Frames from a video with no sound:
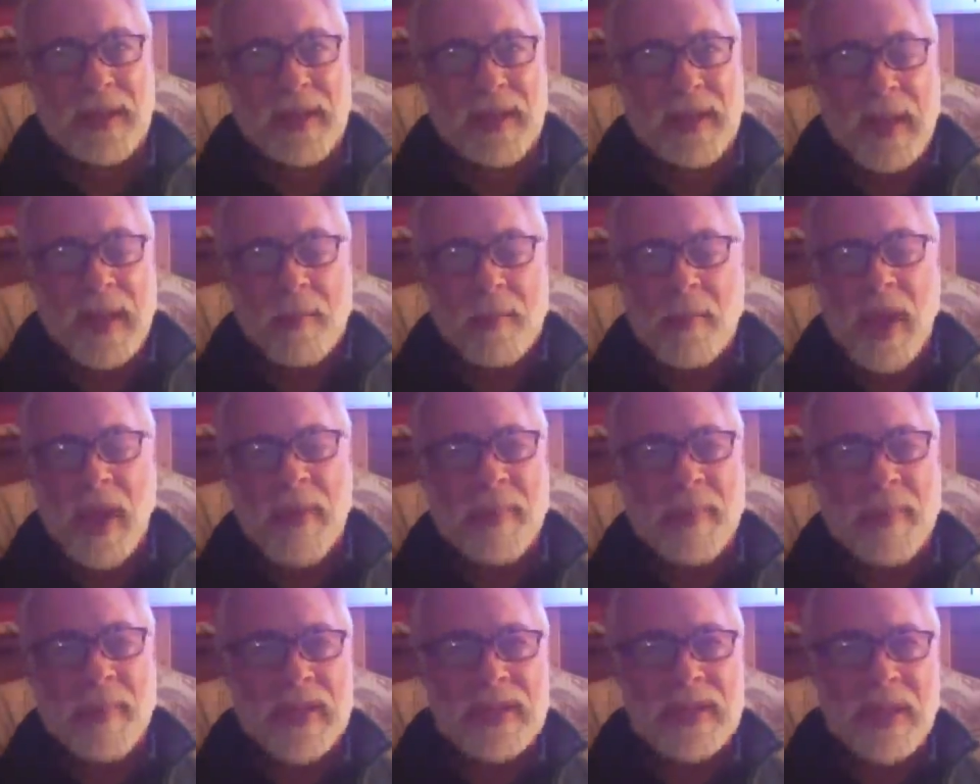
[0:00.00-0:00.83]
It
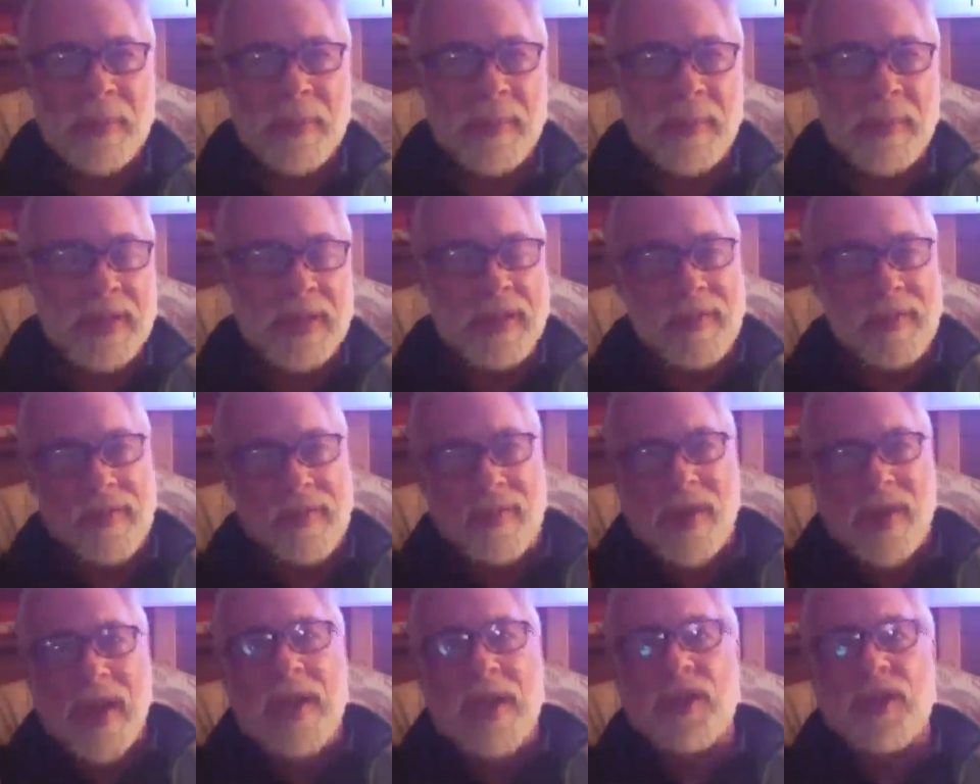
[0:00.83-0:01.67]
might be something to
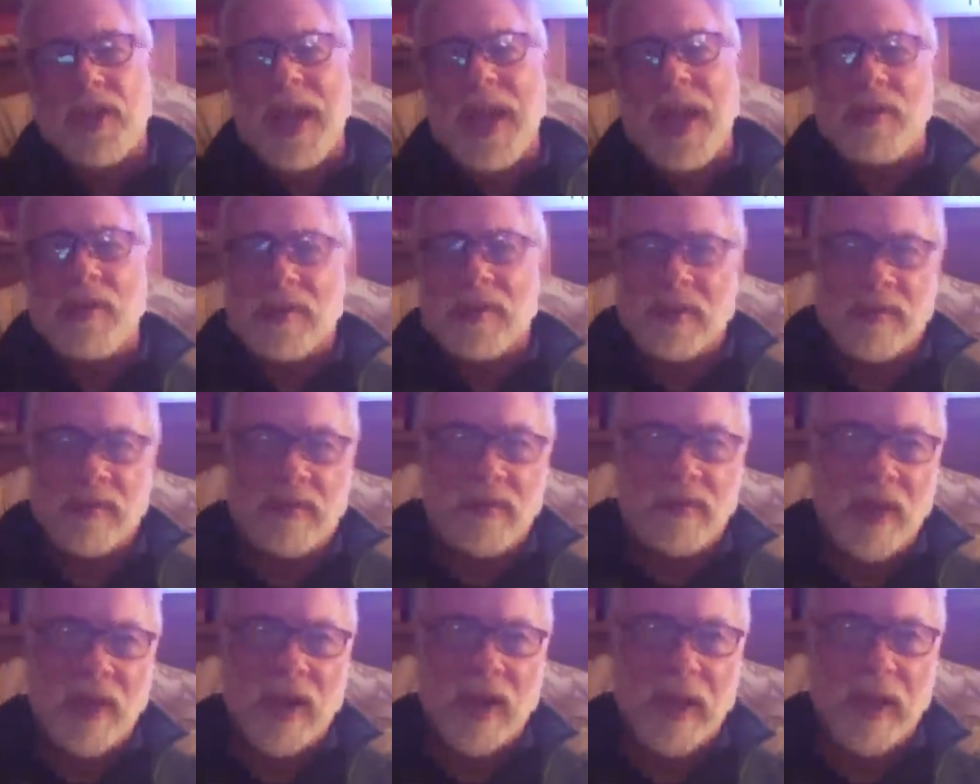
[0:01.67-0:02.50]
veg out in
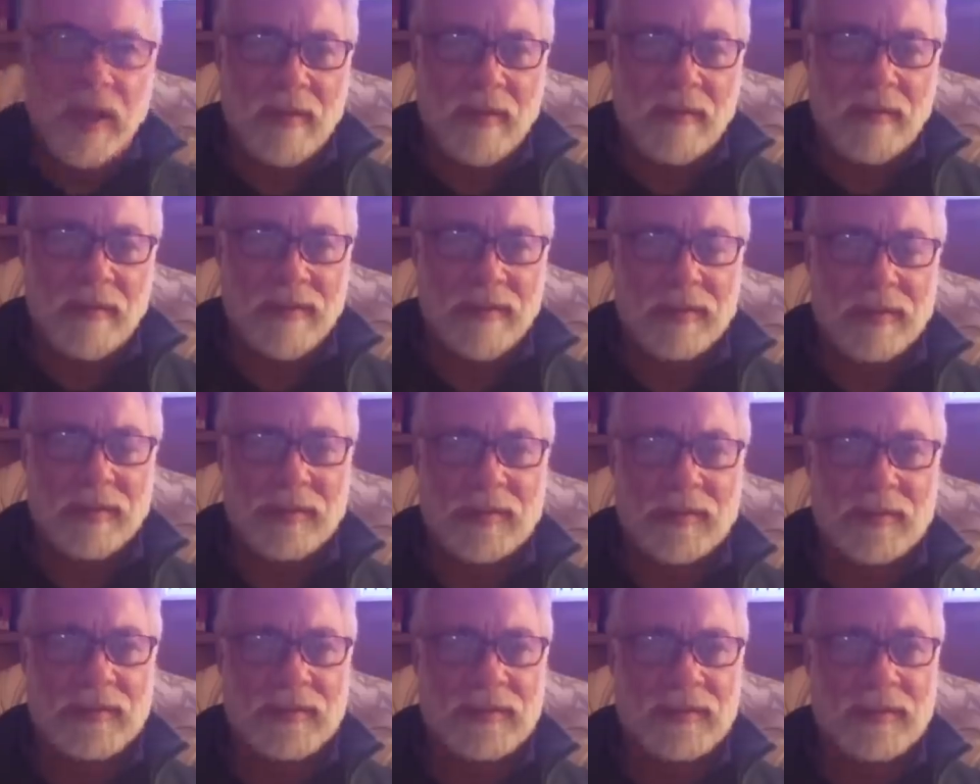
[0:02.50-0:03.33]
front of,
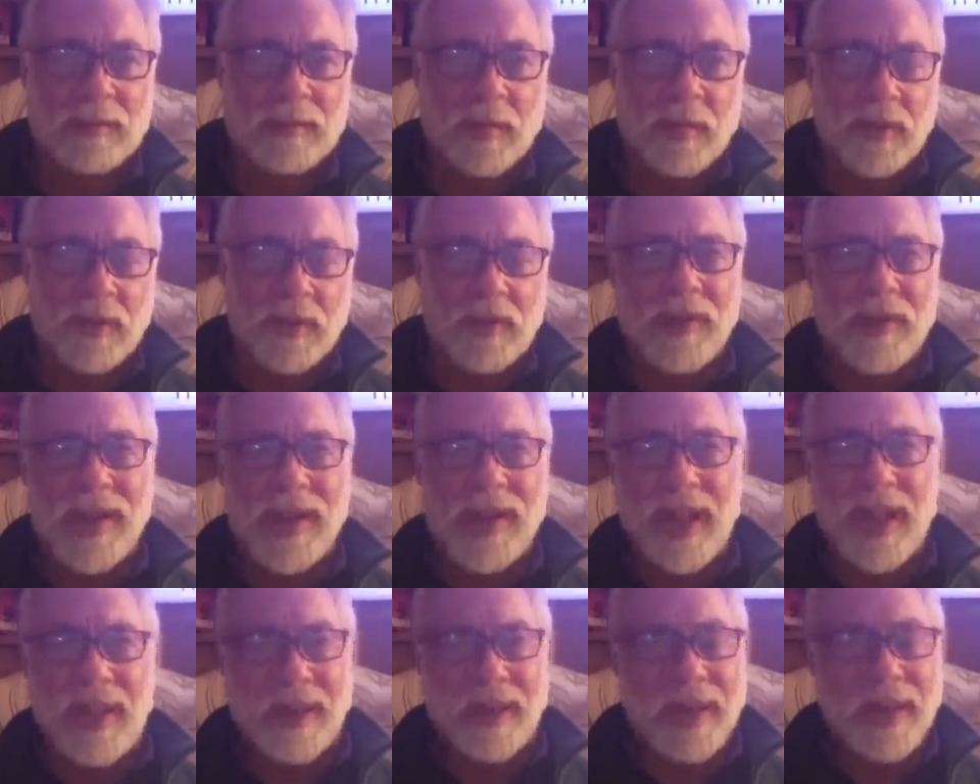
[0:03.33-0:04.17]
but the
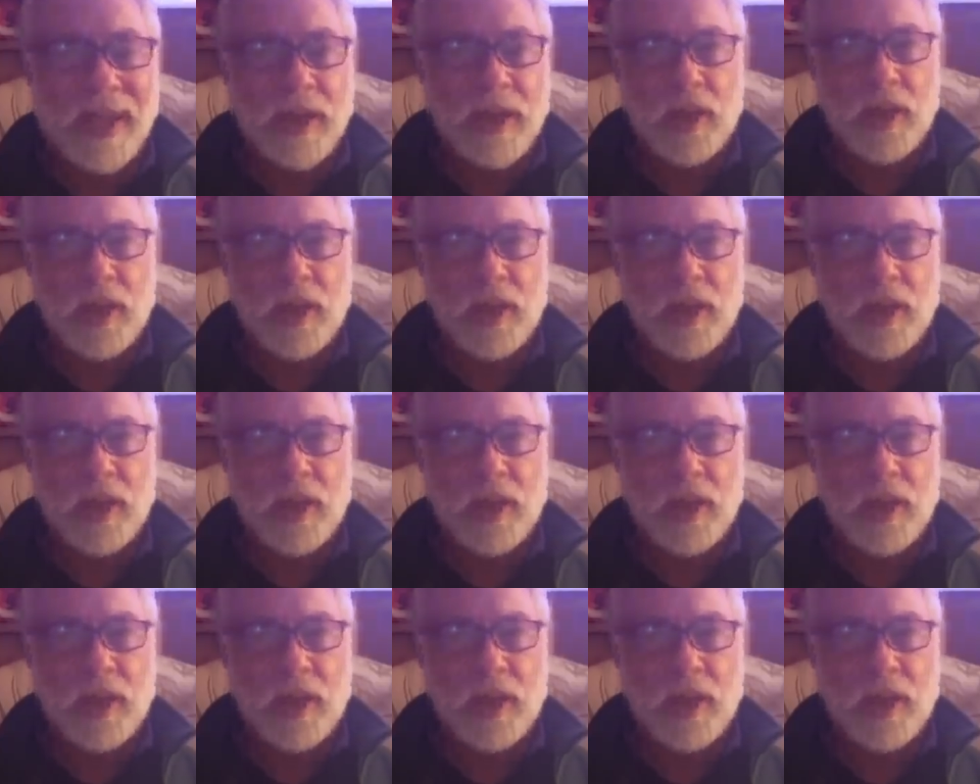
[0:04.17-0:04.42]
reality is